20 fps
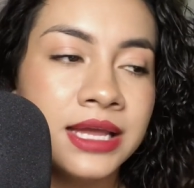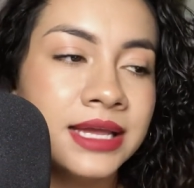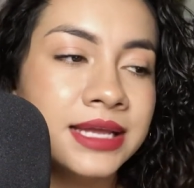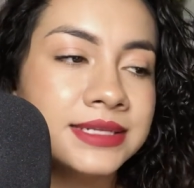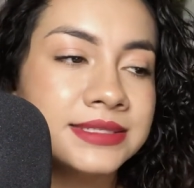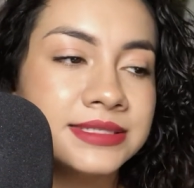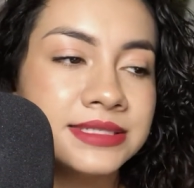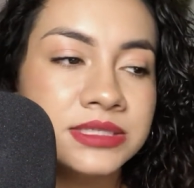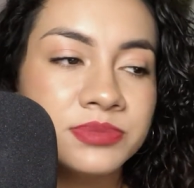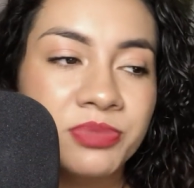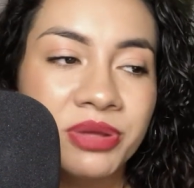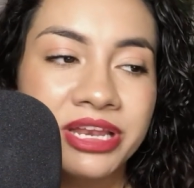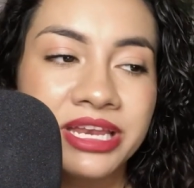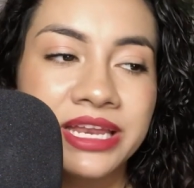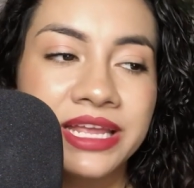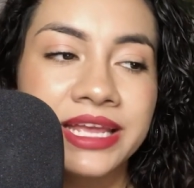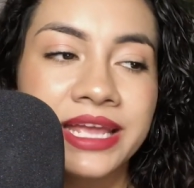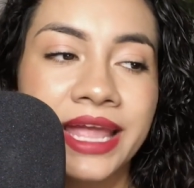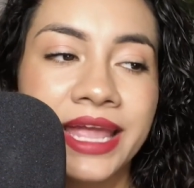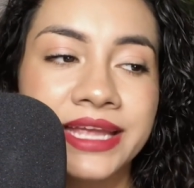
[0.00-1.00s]

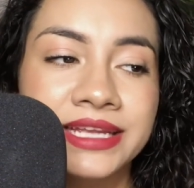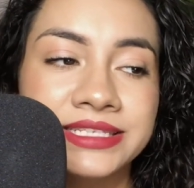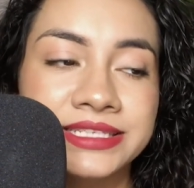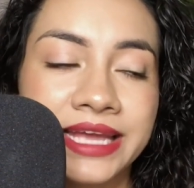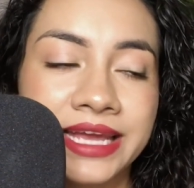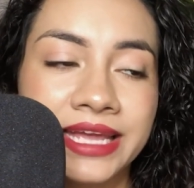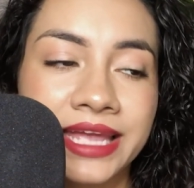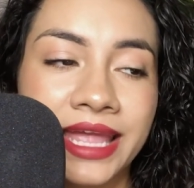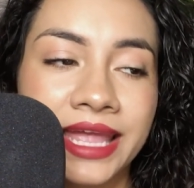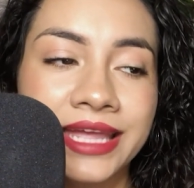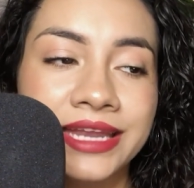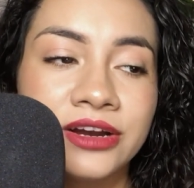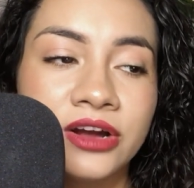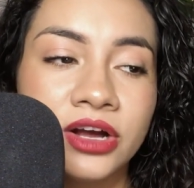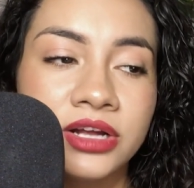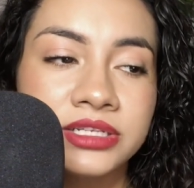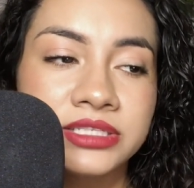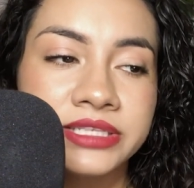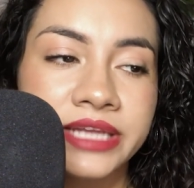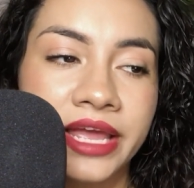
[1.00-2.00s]
Spending a decade
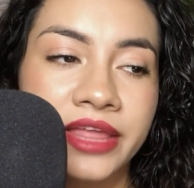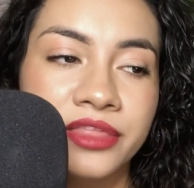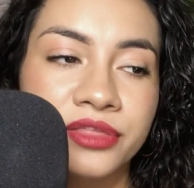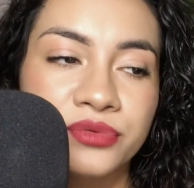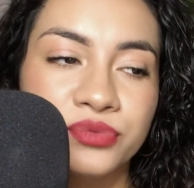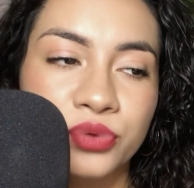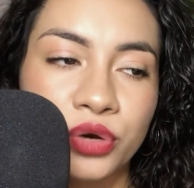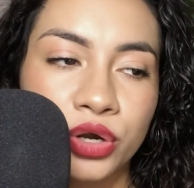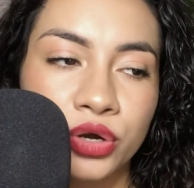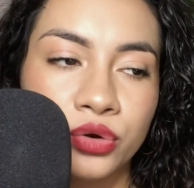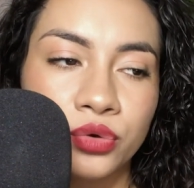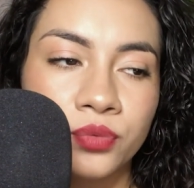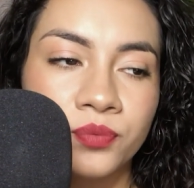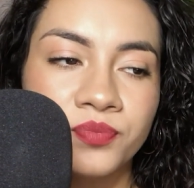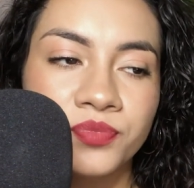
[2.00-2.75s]
on death row,